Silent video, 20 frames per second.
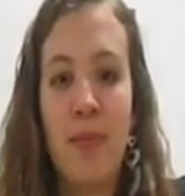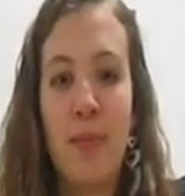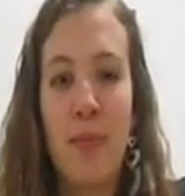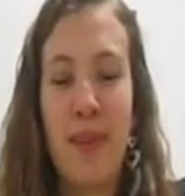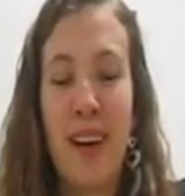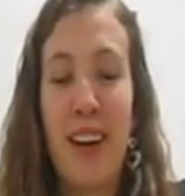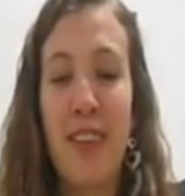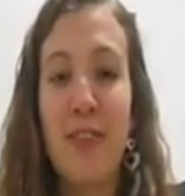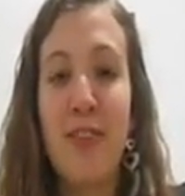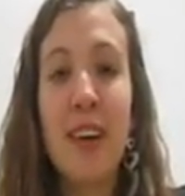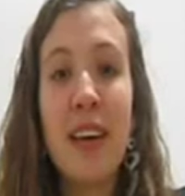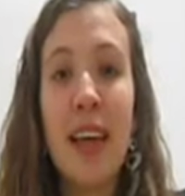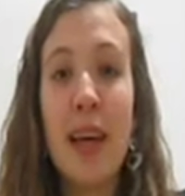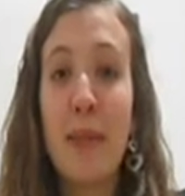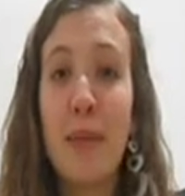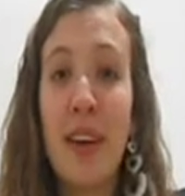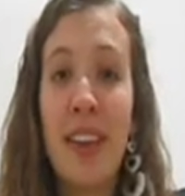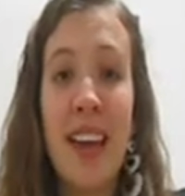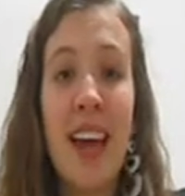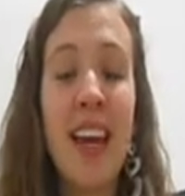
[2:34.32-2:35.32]
But I feel
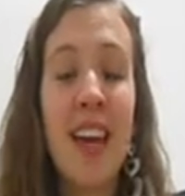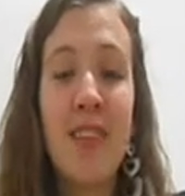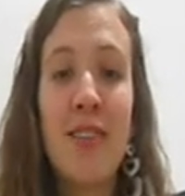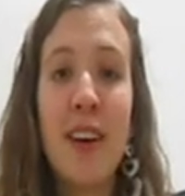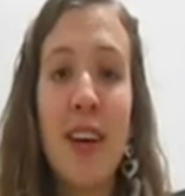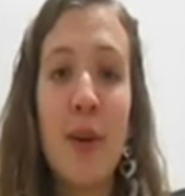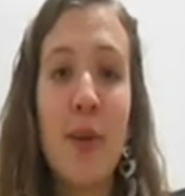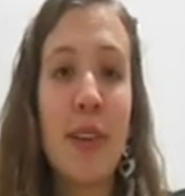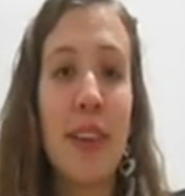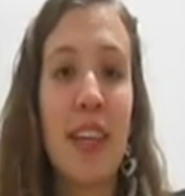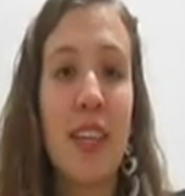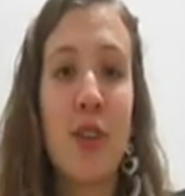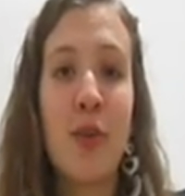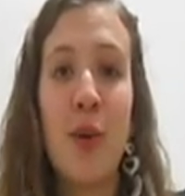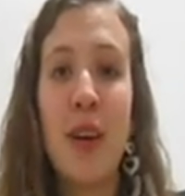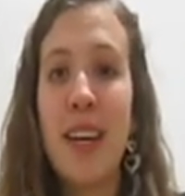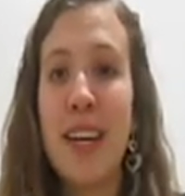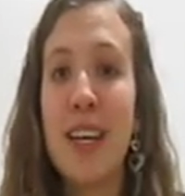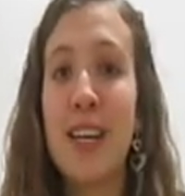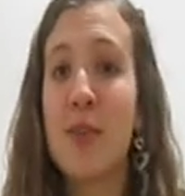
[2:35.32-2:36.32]
like by the end of it, with the
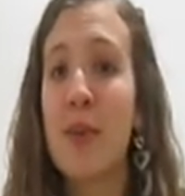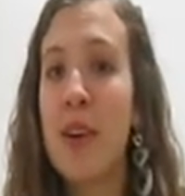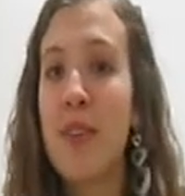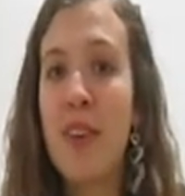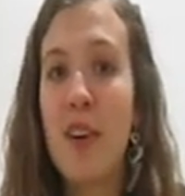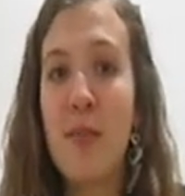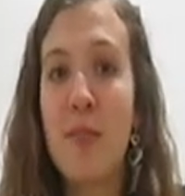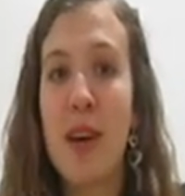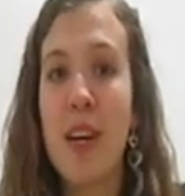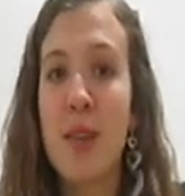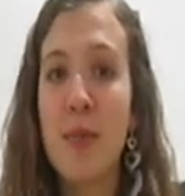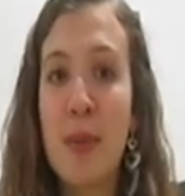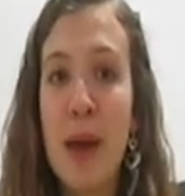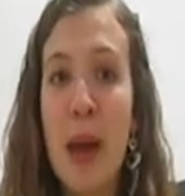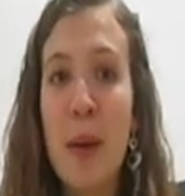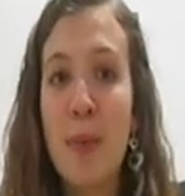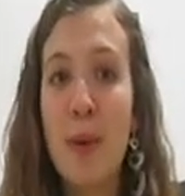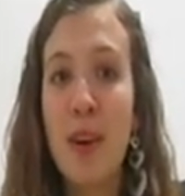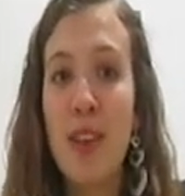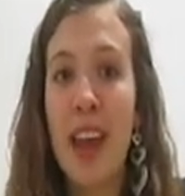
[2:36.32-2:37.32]
20 to 25 page
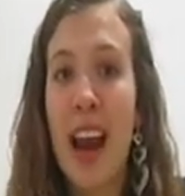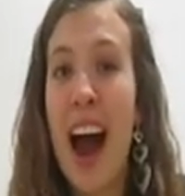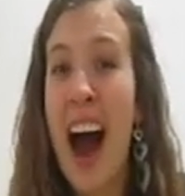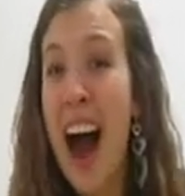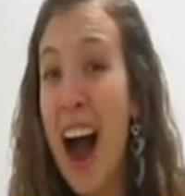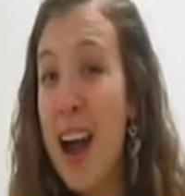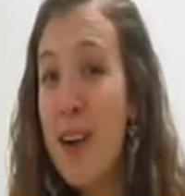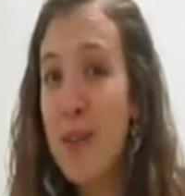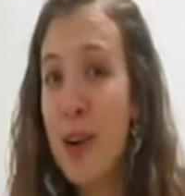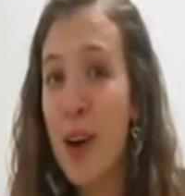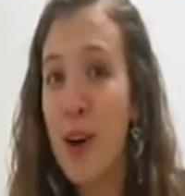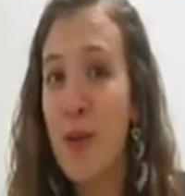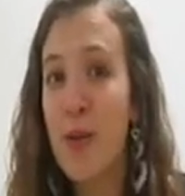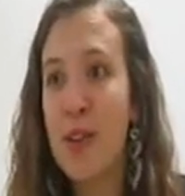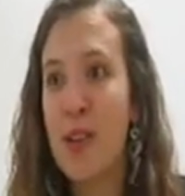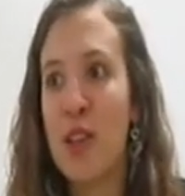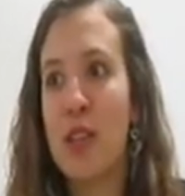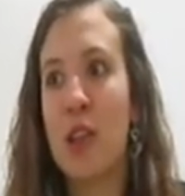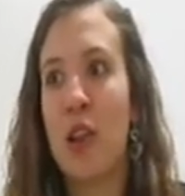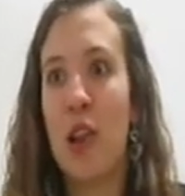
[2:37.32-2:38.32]
paper that I wrote,
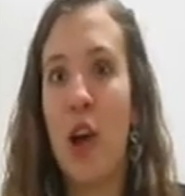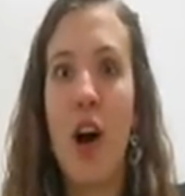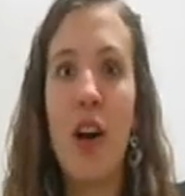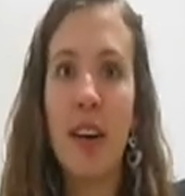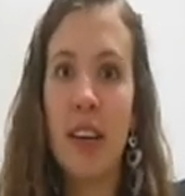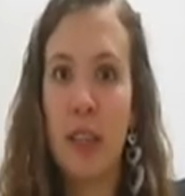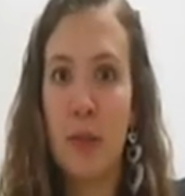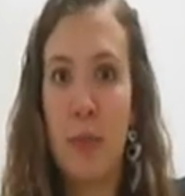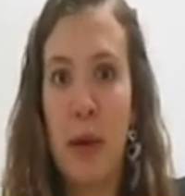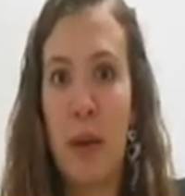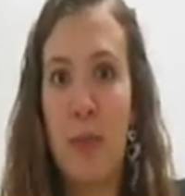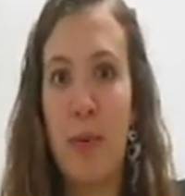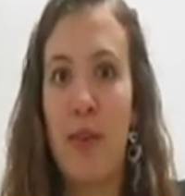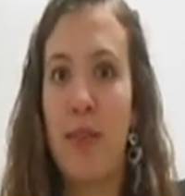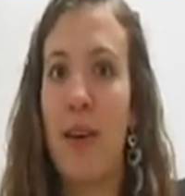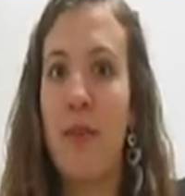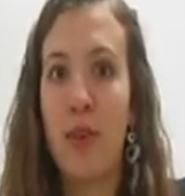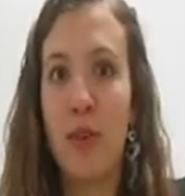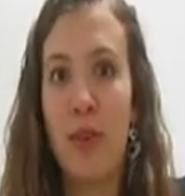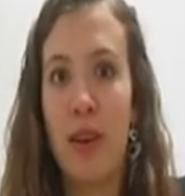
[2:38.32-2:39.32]
which is the longest paper I've
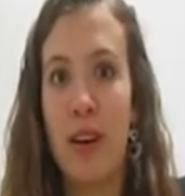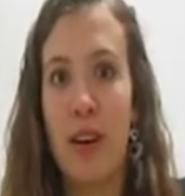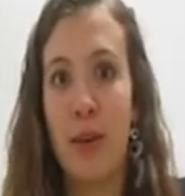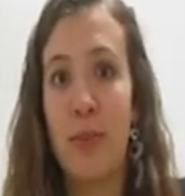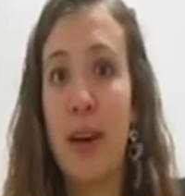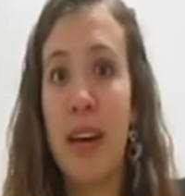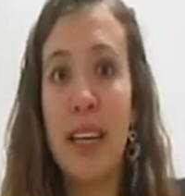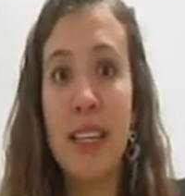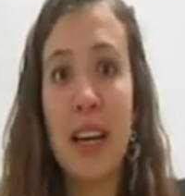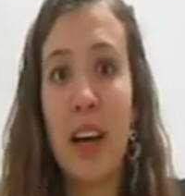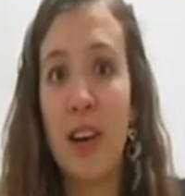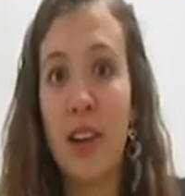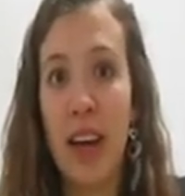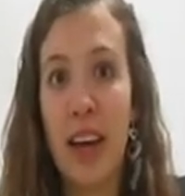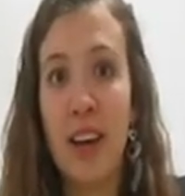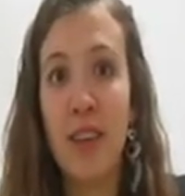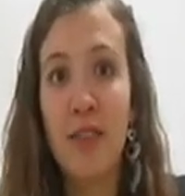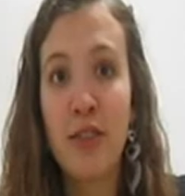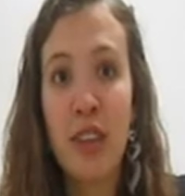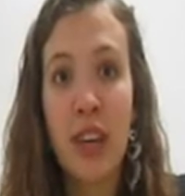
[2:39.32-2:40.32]
ever written in my entire
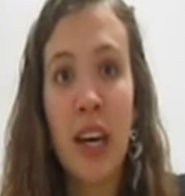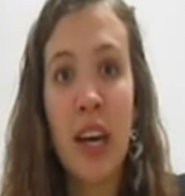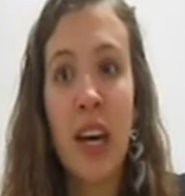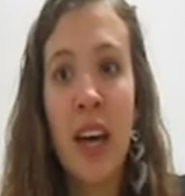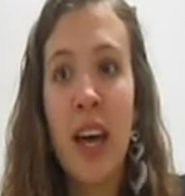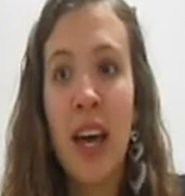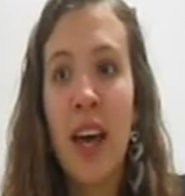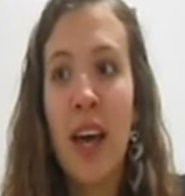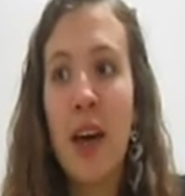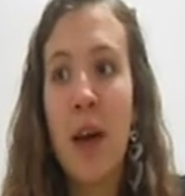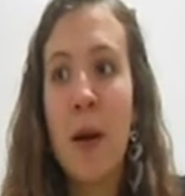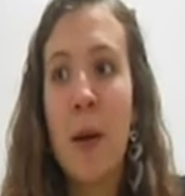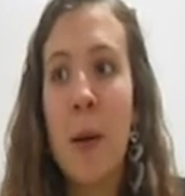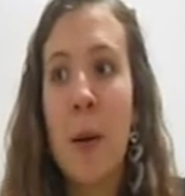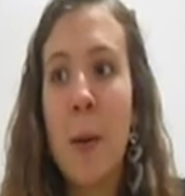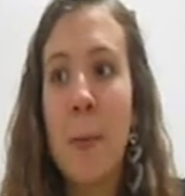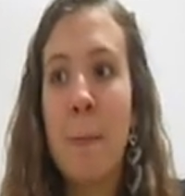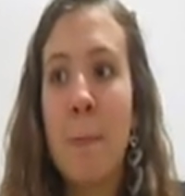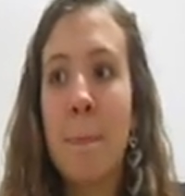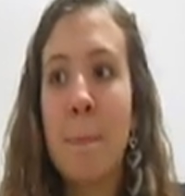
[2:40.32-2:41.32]
life,
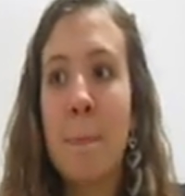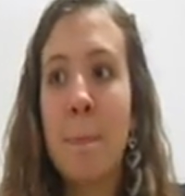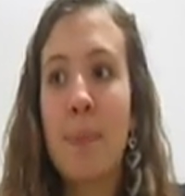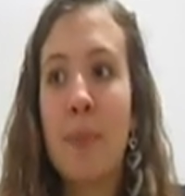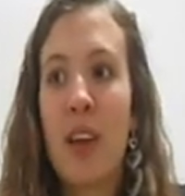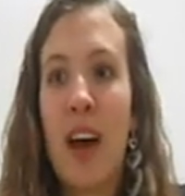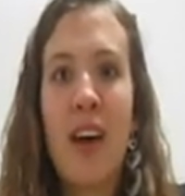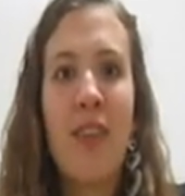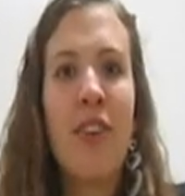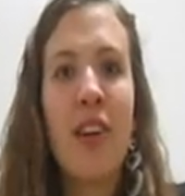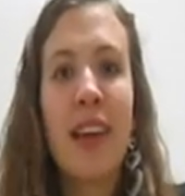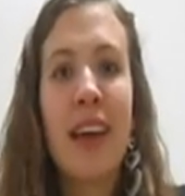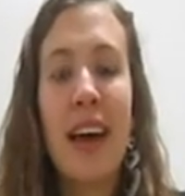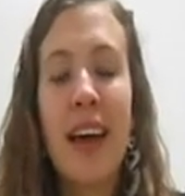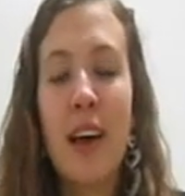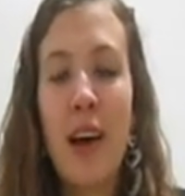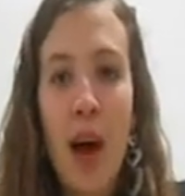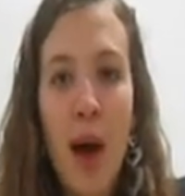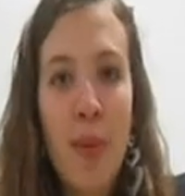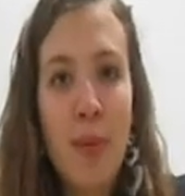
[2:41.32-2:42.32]
I felt like I
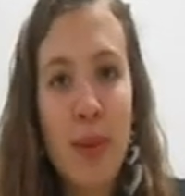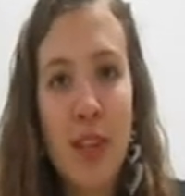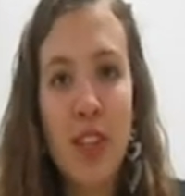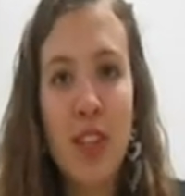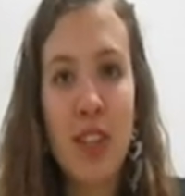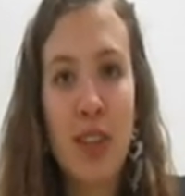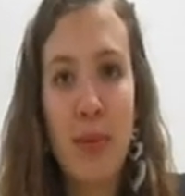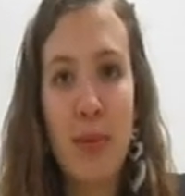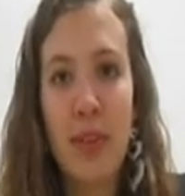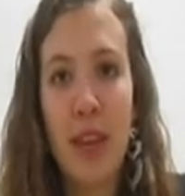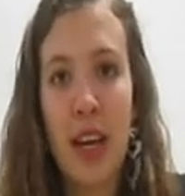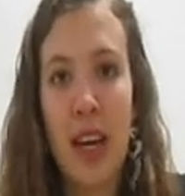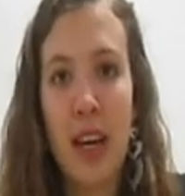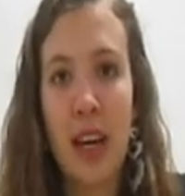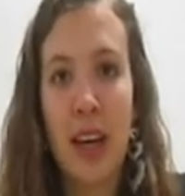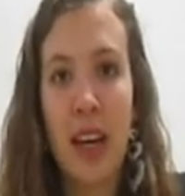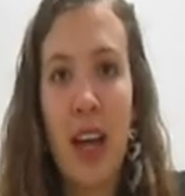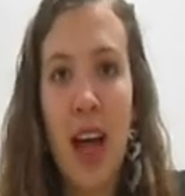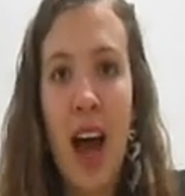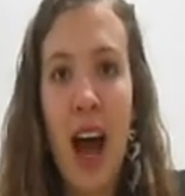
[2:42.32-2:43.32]
accomplished
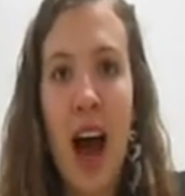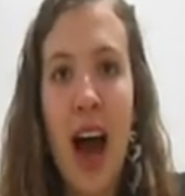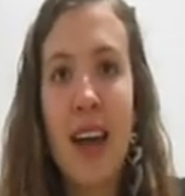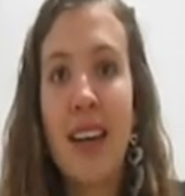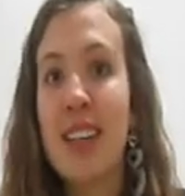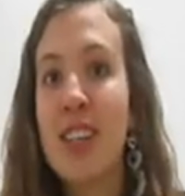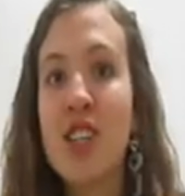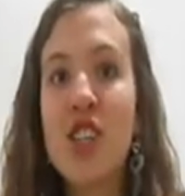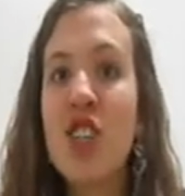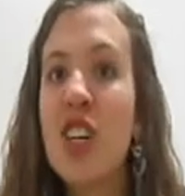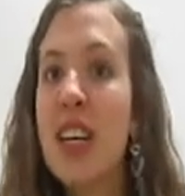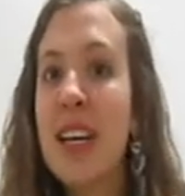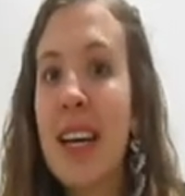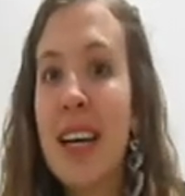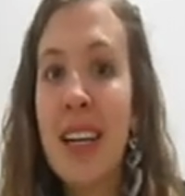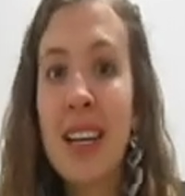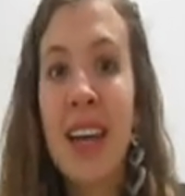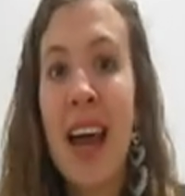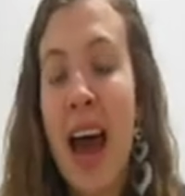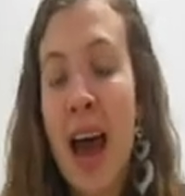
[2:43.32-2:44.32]
something. I didn't cheat, I
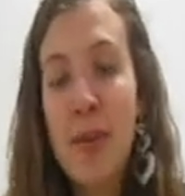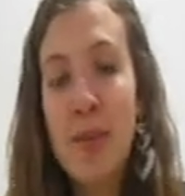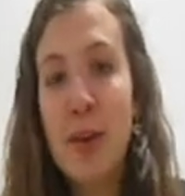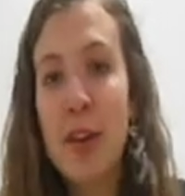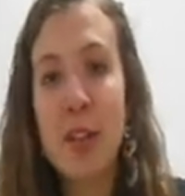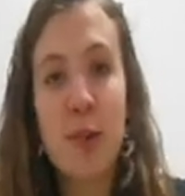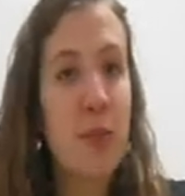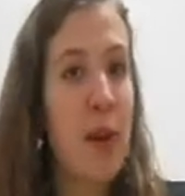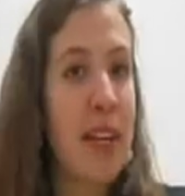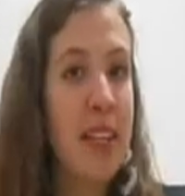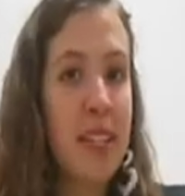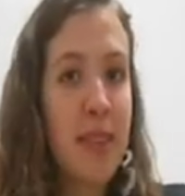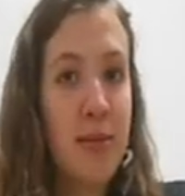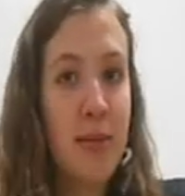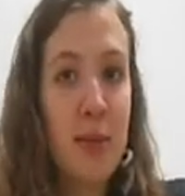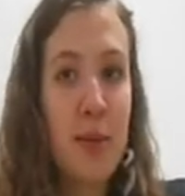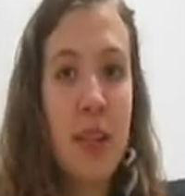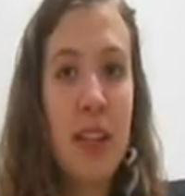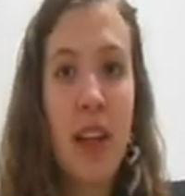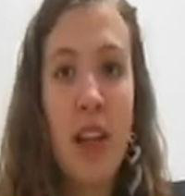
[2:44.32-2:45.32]
didn't add more space in
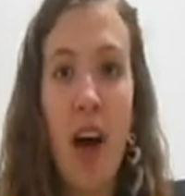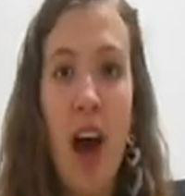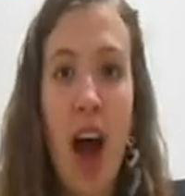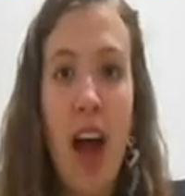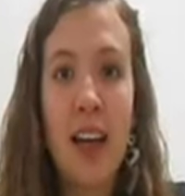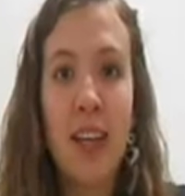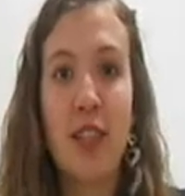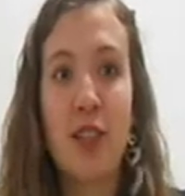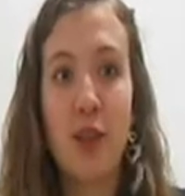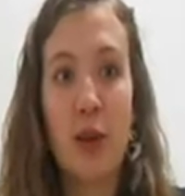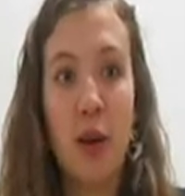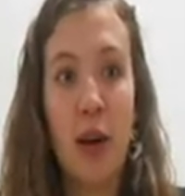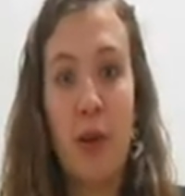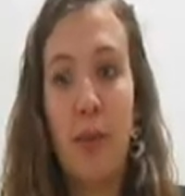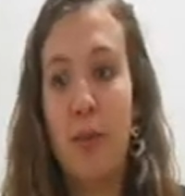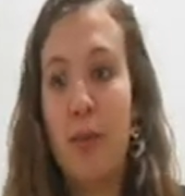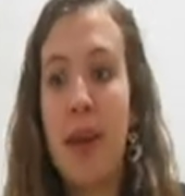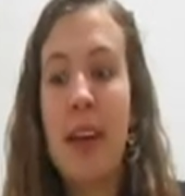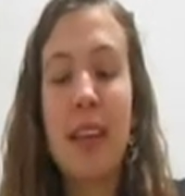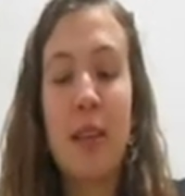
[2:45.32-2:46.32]
between the lines
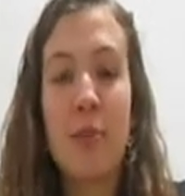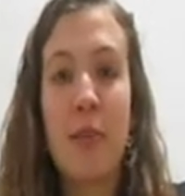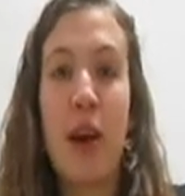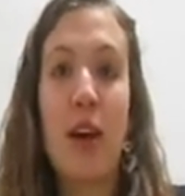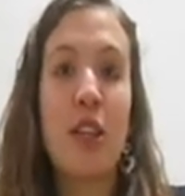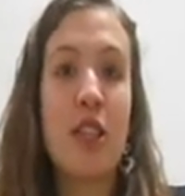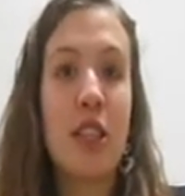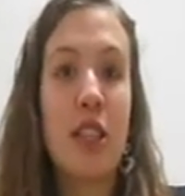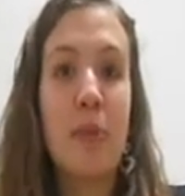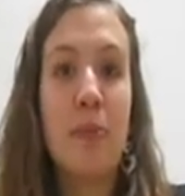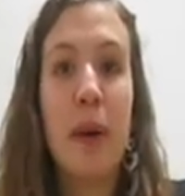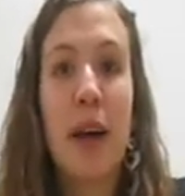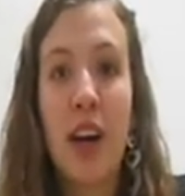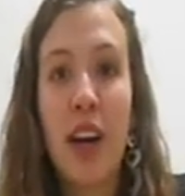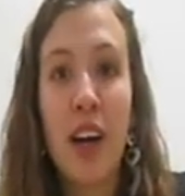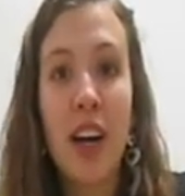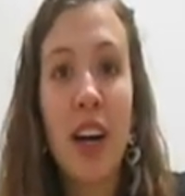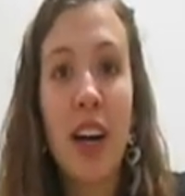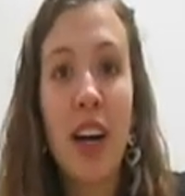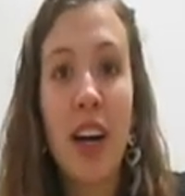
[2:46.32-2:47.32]
or make the margins
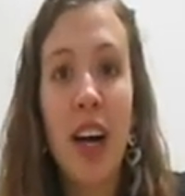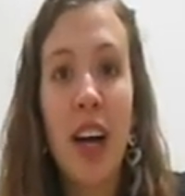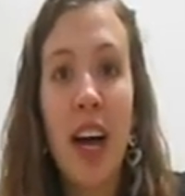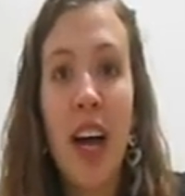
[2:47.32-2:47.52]
bigger.